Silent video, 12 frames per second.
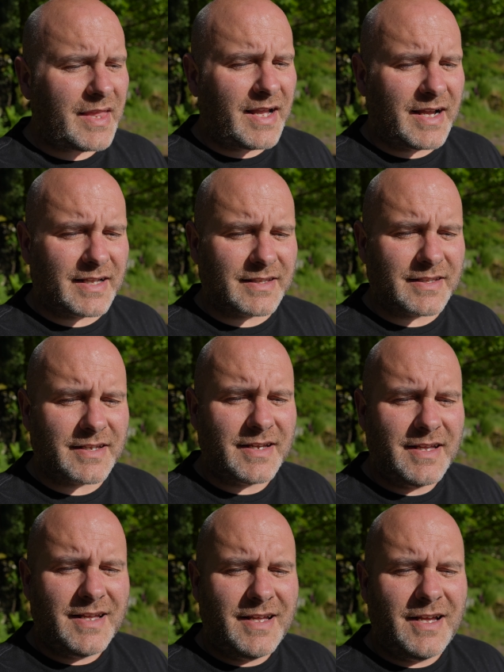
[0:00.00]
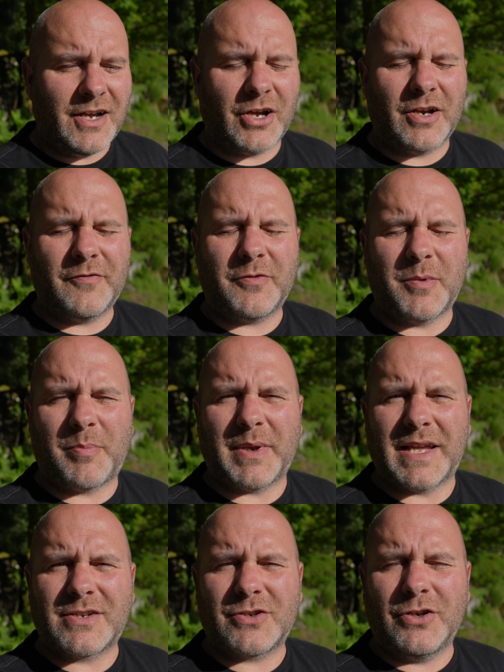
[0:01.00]
And I got them from a
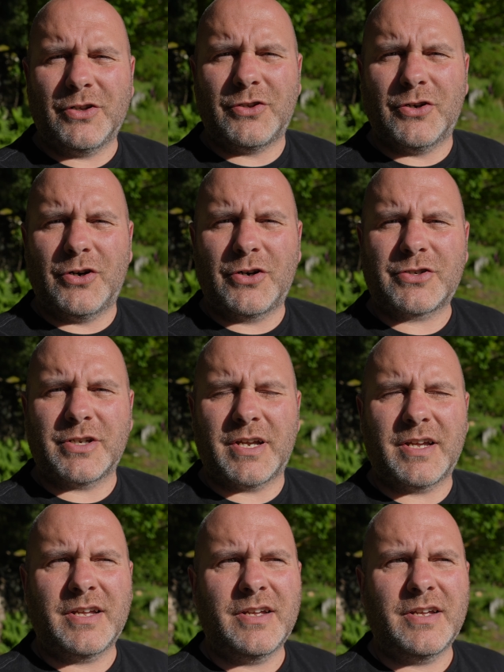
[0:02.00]
place called Yorkshire